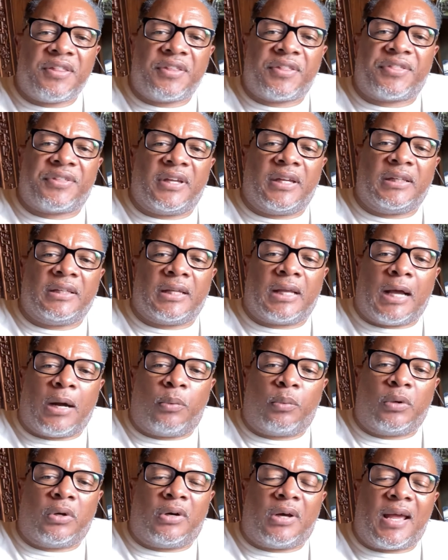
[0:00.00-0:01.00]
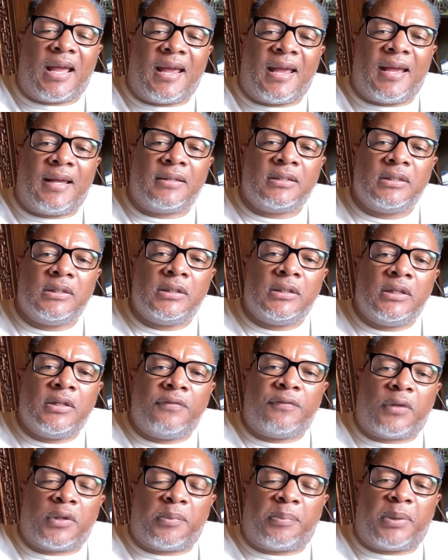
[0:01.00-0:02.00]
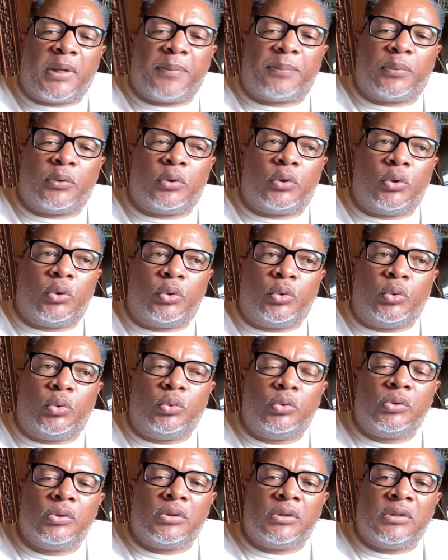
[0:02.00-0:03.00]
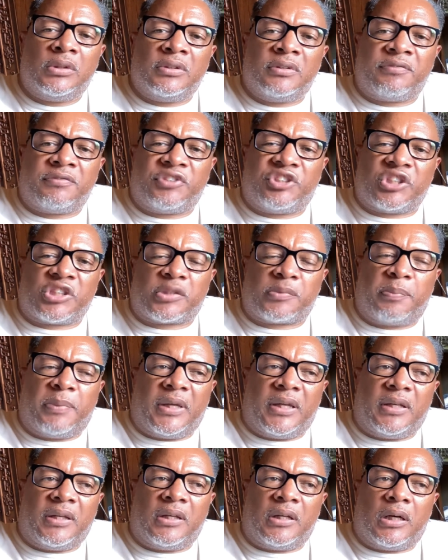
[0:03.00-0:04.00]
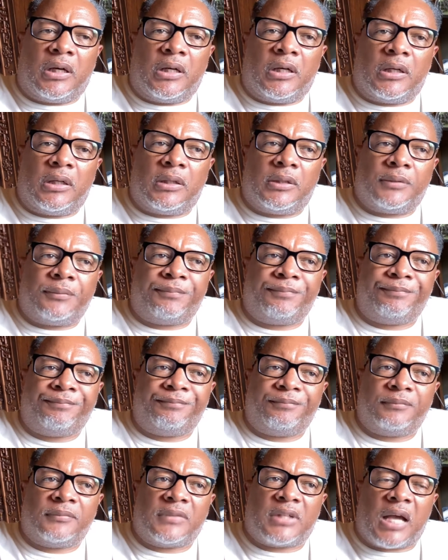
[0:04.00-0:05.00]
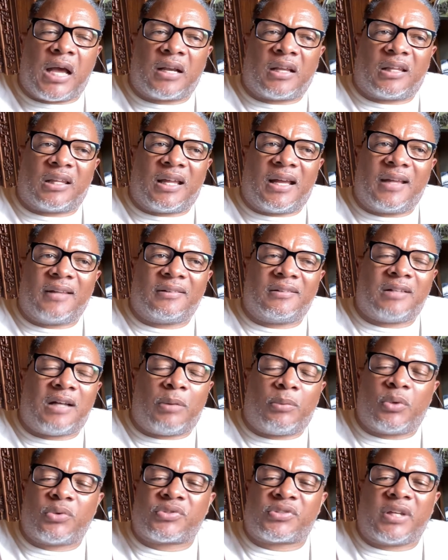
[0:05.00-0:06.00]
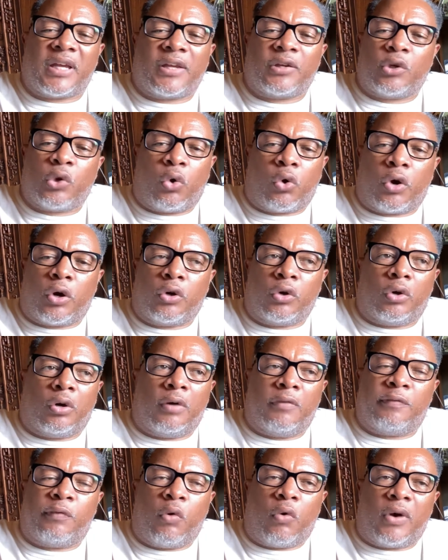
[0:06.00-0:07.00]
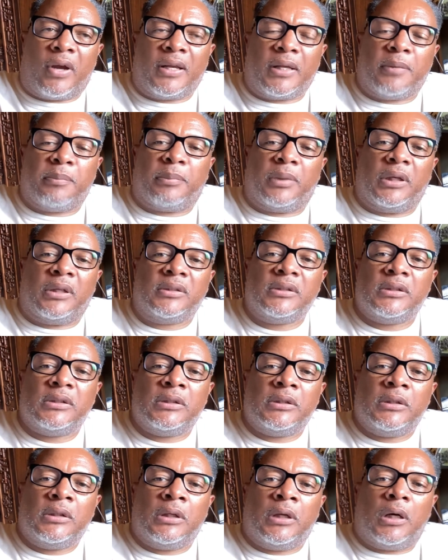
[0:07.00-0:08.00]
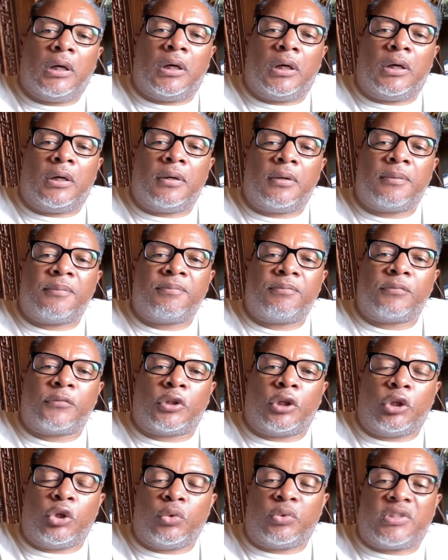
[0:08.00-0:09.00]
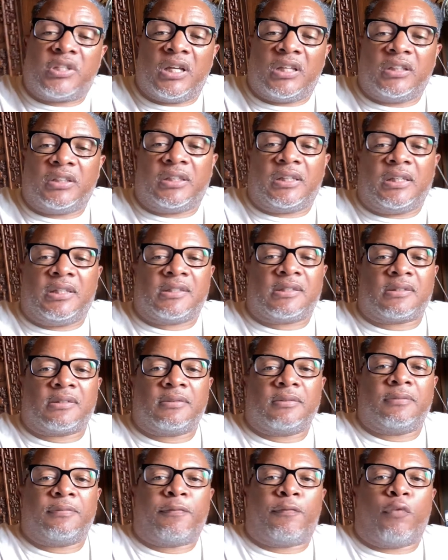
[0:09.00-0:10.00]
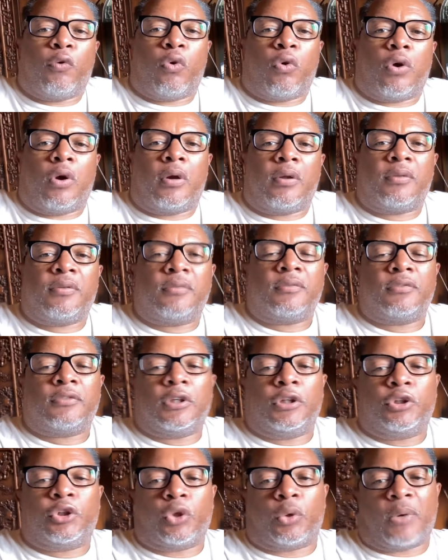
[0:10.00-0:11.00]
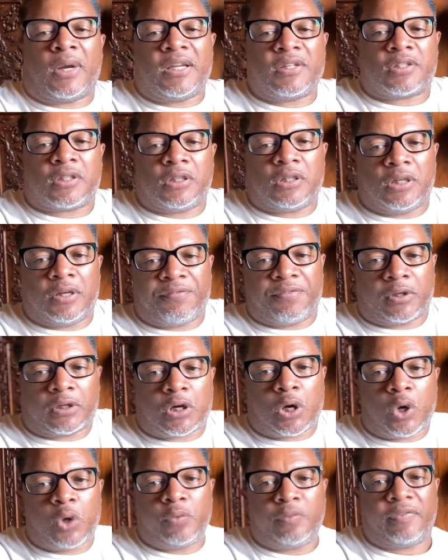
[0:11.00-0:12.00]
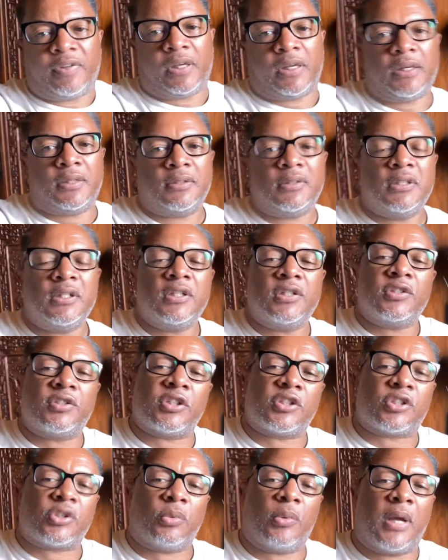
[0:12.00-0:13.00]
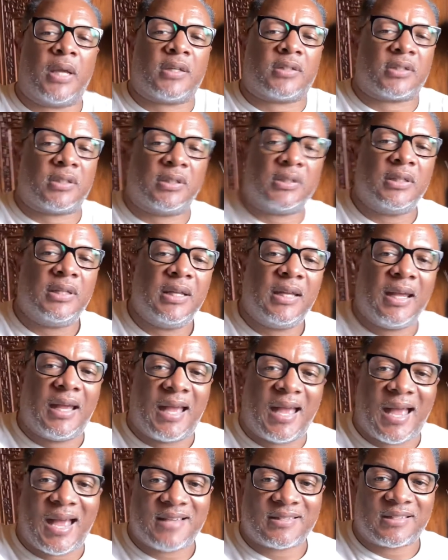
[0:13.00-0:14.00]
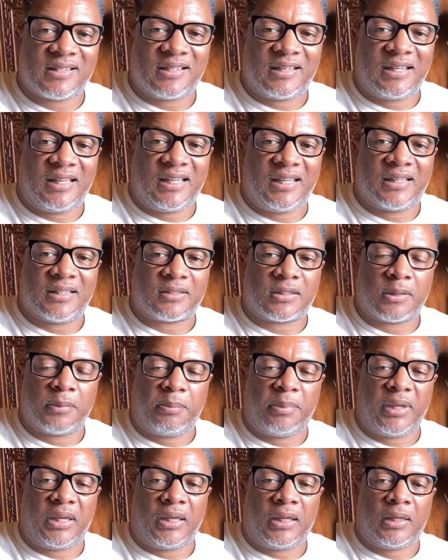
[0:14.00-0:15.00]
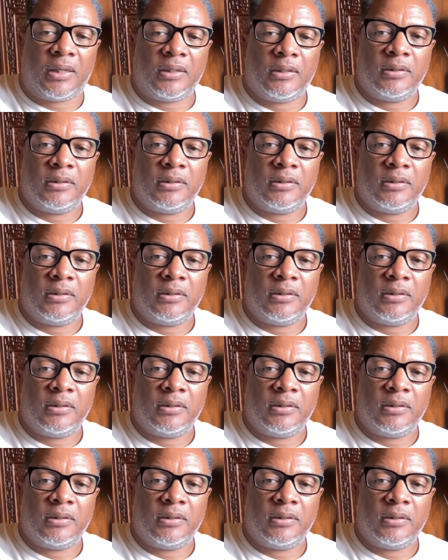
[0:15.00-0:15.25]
thing that I will add for the people who just been kind of like, I won't say ignoring or avoiding, but the utilities for the duration of the COVID situation hasn't needed to be